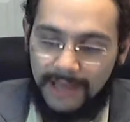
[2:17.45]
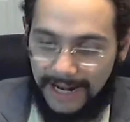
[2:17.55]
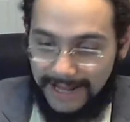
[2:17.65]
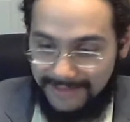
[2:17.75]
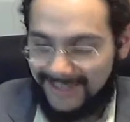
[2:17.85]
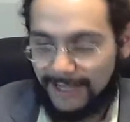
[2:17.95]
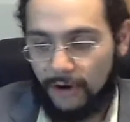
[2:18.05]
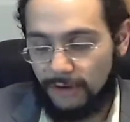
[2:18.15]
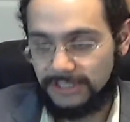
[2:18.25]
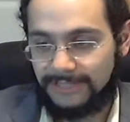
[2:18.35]
And I think
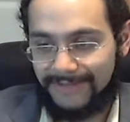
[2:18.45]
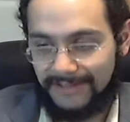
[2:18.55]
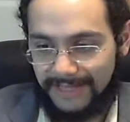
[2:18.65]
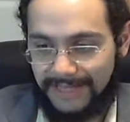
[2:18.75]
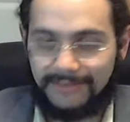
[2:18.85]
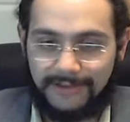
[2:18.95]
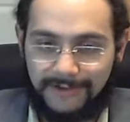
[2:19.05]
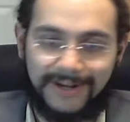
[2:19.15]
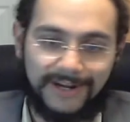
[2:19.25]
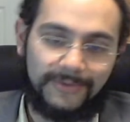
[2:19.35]
ultimately, the
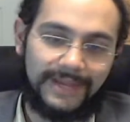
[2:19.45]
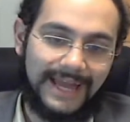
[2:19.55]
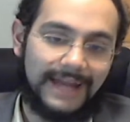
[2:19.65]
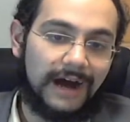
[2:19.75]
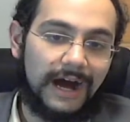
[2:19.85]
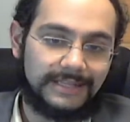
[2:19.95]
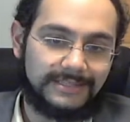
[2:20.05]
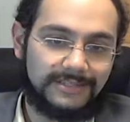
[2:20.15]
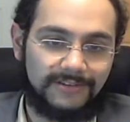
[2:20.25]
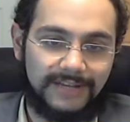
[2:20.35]
quicker we get
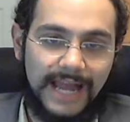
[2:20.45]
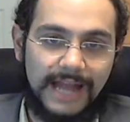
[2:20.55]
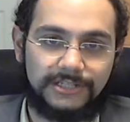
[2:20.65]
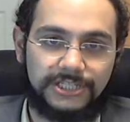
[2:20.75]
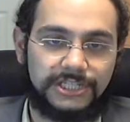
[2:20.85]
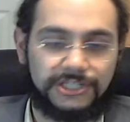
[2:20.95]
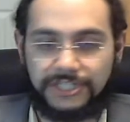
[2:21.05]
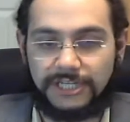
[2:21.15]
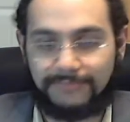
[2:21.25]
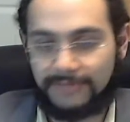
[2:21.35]
on to green energy, the
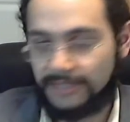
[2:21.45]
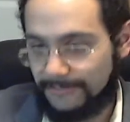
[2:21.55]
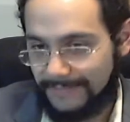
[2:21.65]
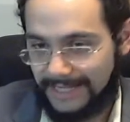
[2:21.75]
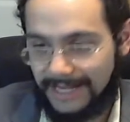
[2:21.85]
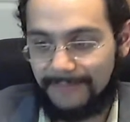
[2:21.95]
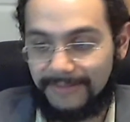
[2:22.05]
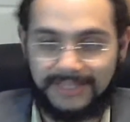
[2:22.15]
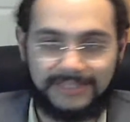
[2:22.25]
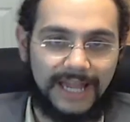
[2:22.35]
cheaper it'll become
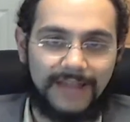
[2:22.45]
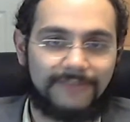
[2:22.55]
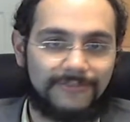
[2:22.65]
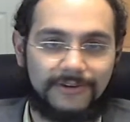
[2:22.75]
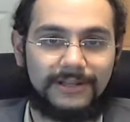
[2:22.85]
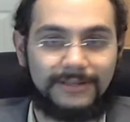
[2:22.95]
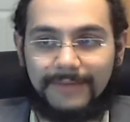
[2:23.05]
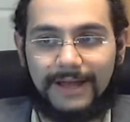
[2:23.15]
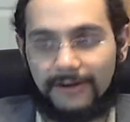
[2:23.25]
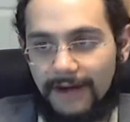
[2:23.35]
and the safer and the
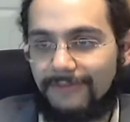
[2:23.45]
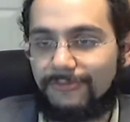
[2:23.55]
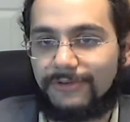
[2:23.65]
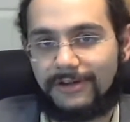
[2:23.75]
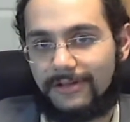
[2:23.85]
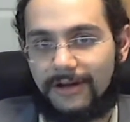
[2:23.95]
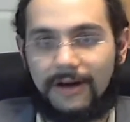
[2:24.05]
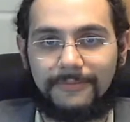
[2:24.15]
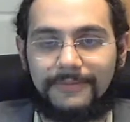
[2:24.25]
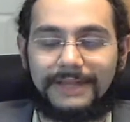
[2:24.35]
better off we'll
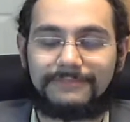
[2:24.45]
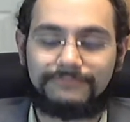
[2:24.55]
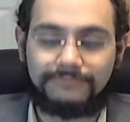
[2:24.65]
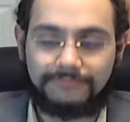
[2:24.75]
all be.